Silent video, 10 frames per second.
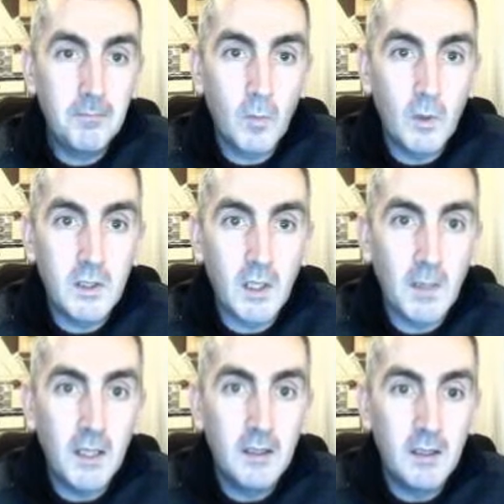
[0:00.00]
which I
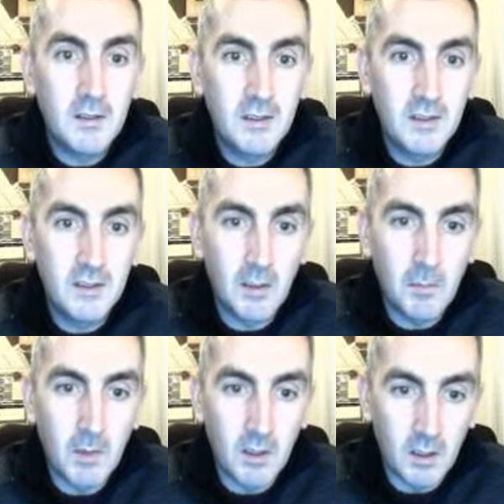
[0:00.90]
made this
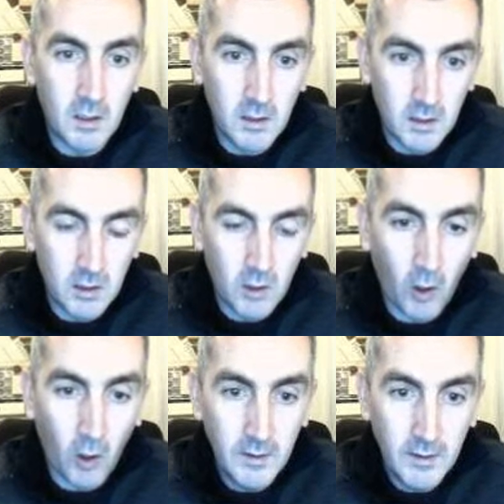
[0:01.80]
similar
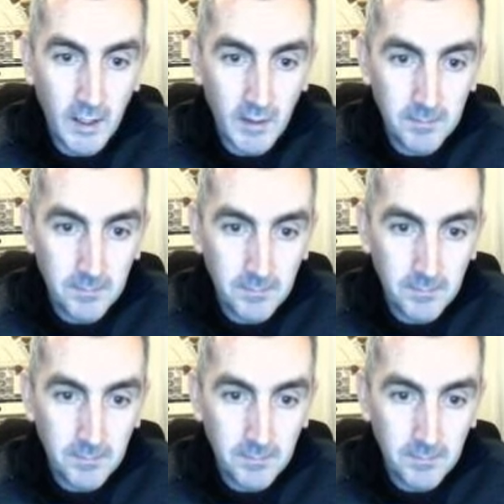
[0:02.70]
content.